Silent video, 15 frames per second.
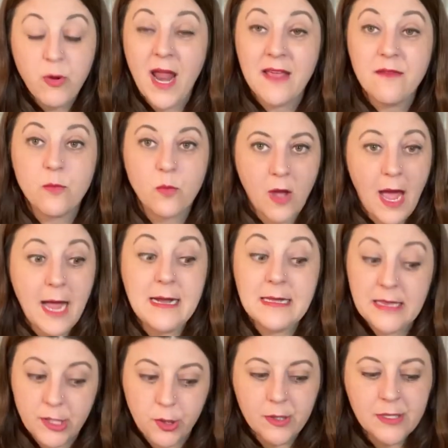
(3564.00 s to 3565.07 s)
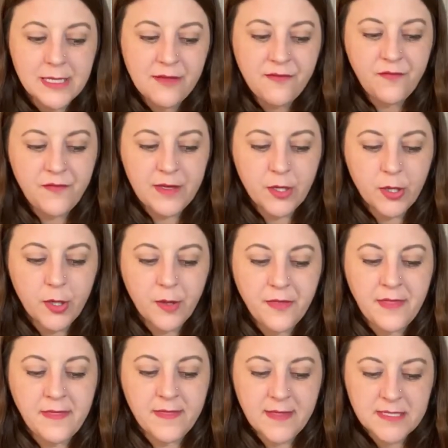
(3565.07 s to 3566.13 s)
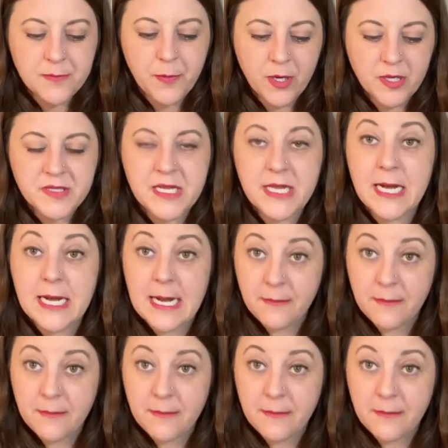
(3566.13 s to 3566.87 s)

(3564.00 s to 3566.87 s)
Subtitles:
when I literally feel that this person,